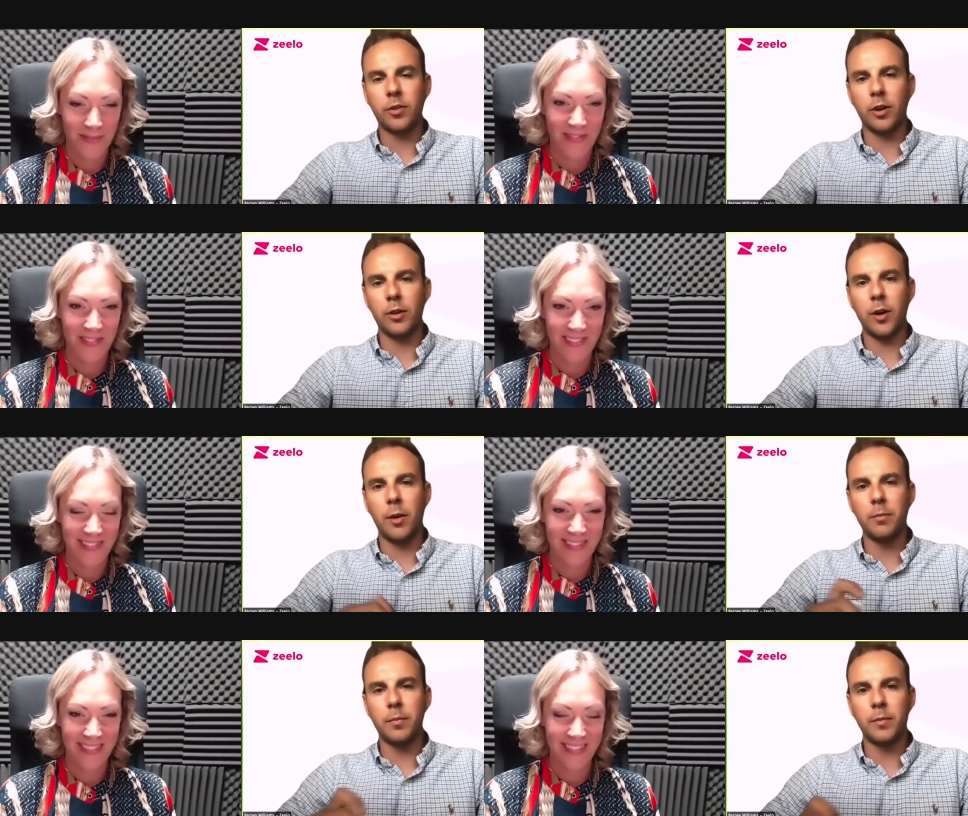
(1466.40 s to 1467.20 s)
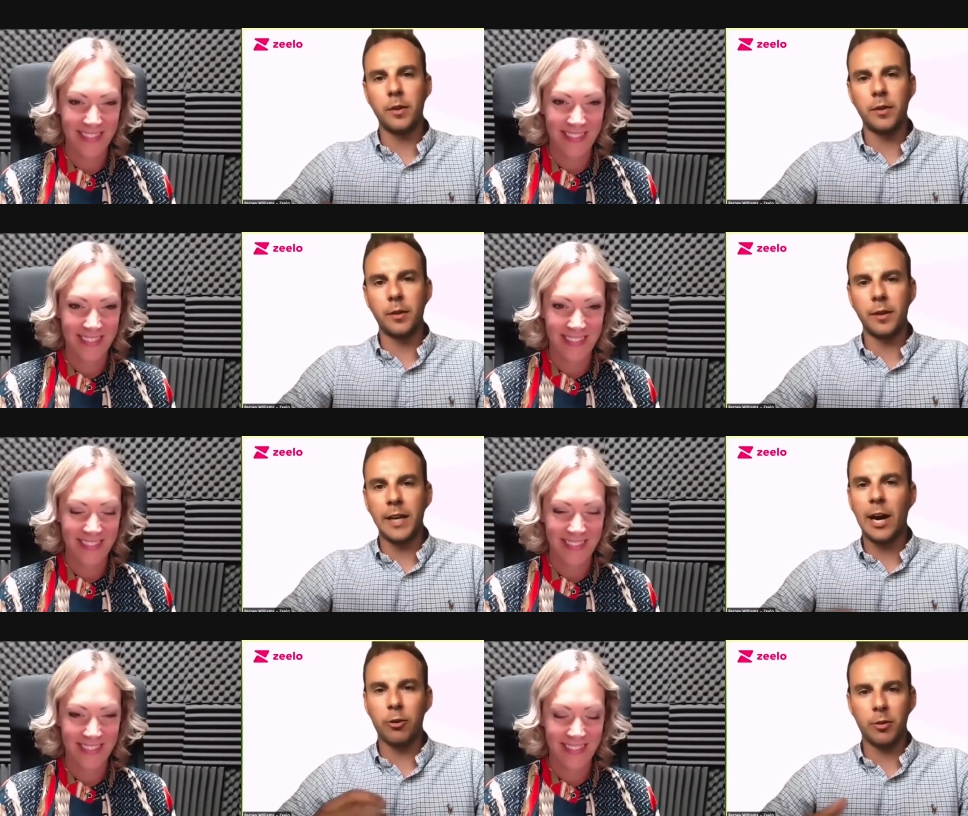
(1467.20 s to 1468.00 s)
Speaker 1: So um, the,
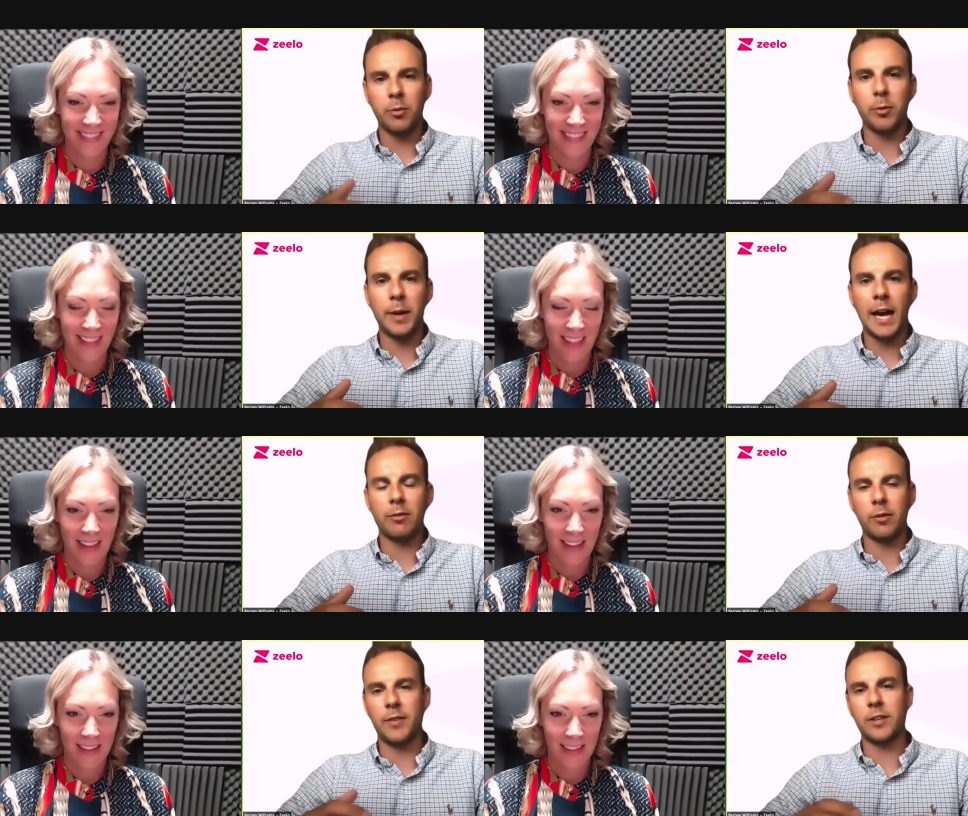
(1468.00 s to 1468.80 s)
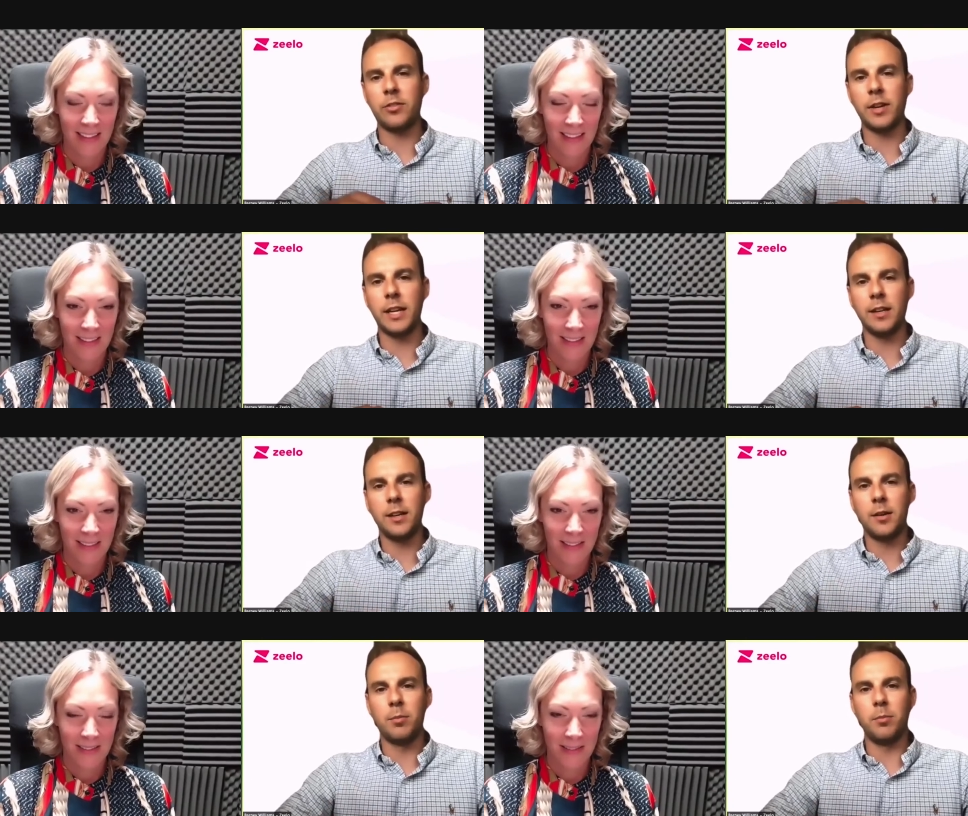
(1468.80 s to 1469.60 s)
the algorithm that we have effectively
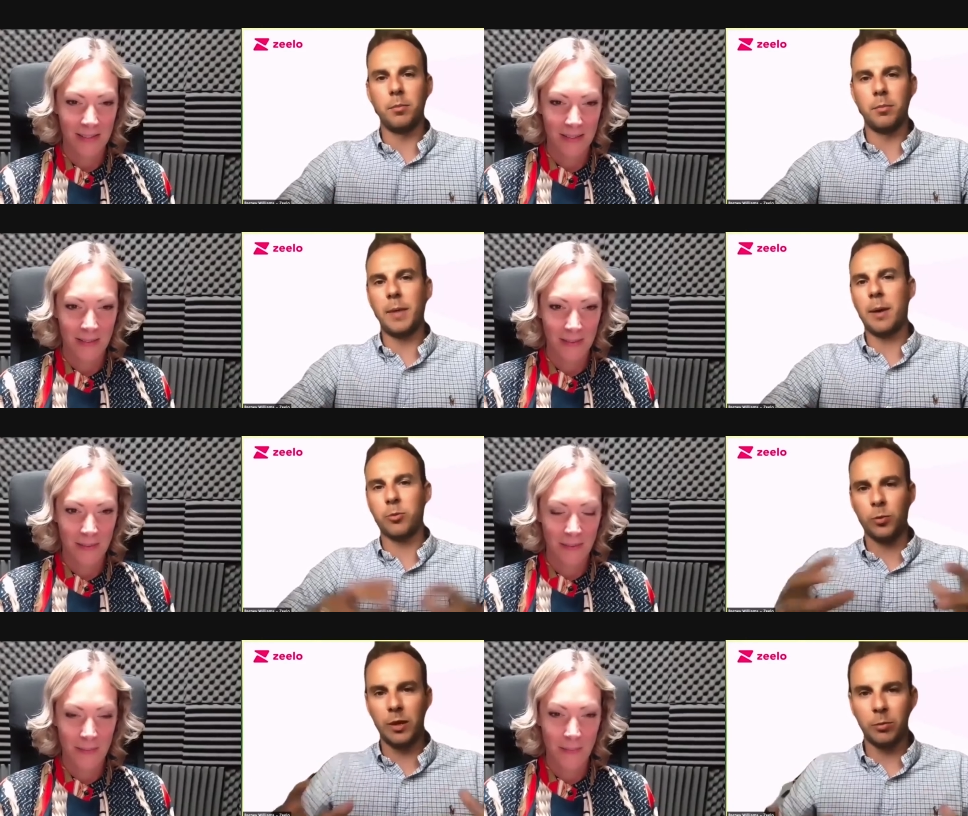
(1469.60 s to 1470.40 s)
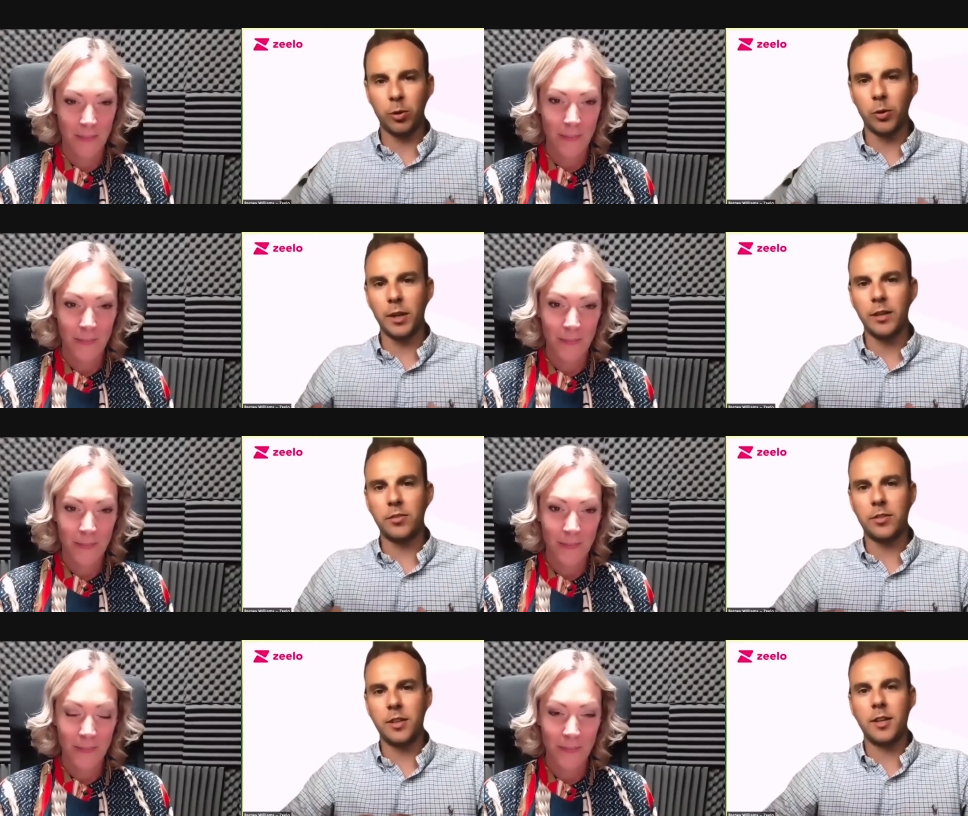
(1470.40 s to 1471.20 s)
maps all the
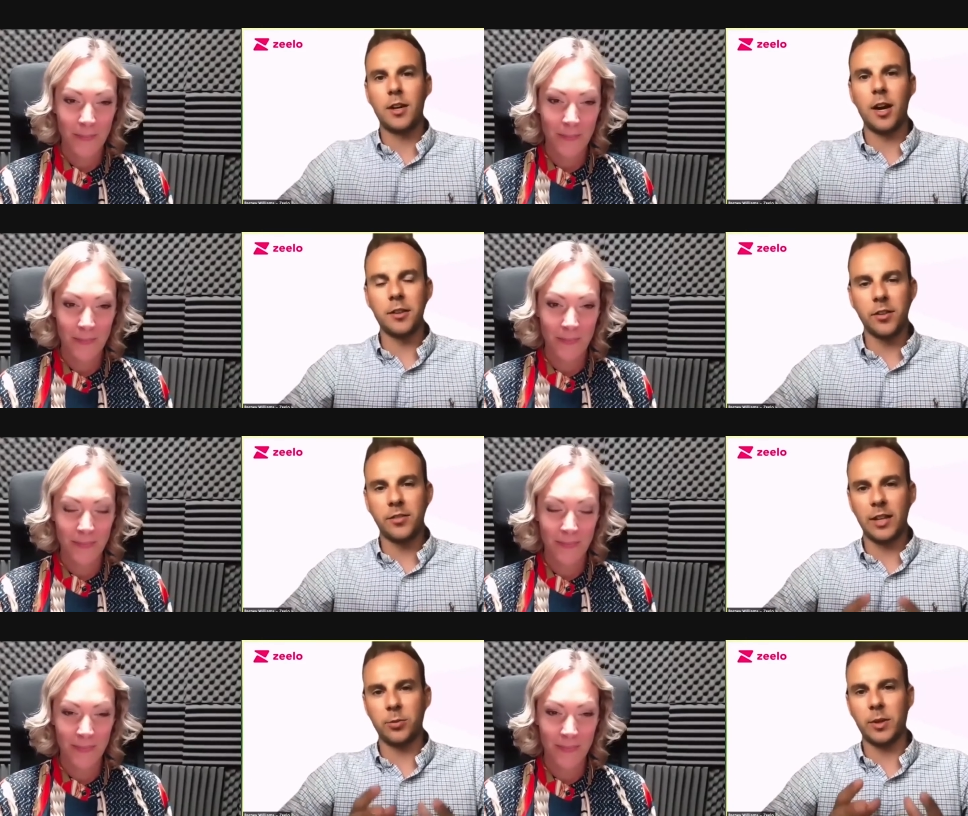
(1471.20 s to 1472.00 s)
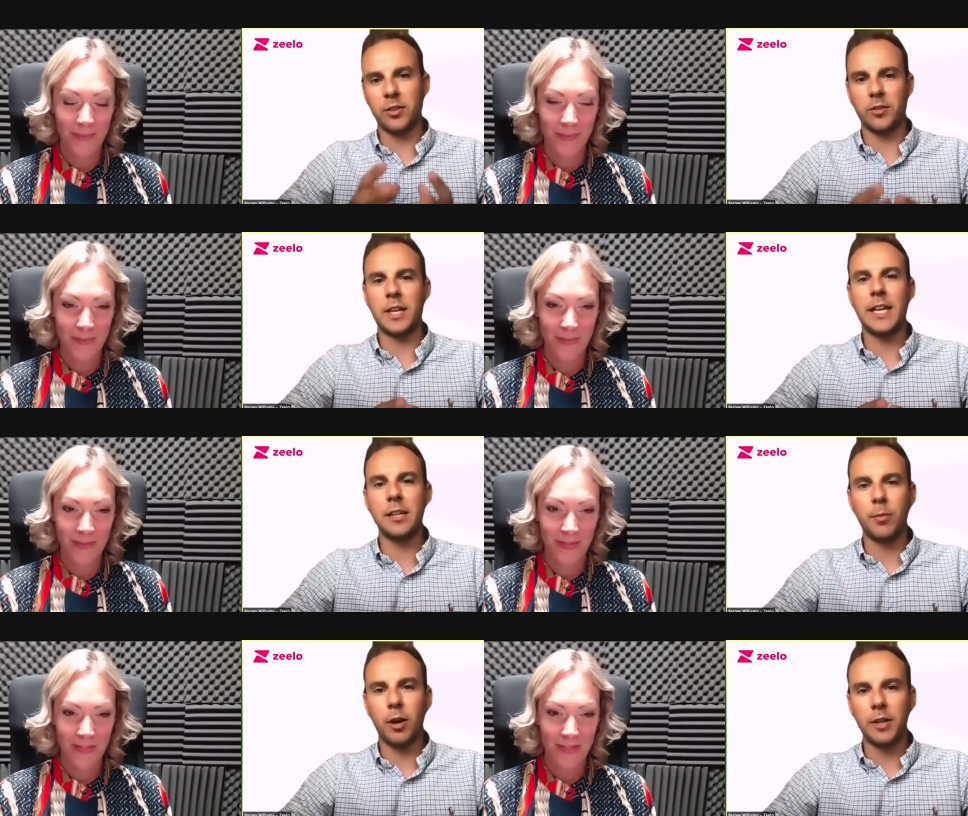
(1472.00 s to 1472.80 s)
employees, understands where there's kind of
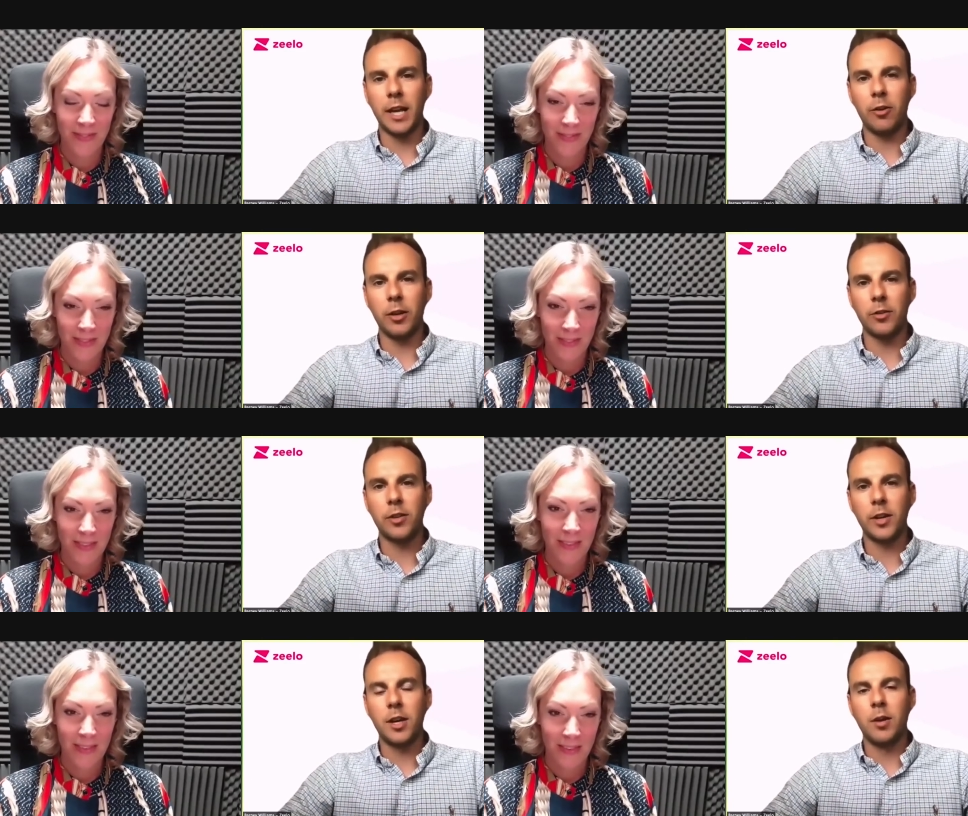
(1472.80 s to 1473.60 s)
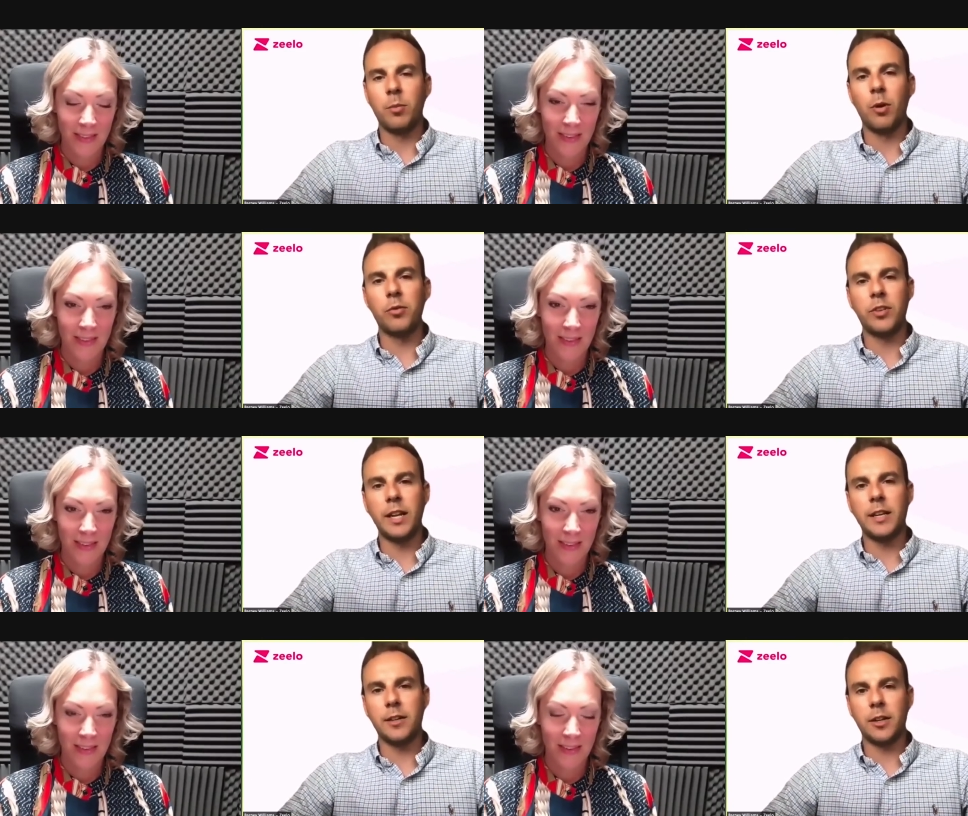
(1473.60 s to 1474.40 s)
key demand areas. But obviously,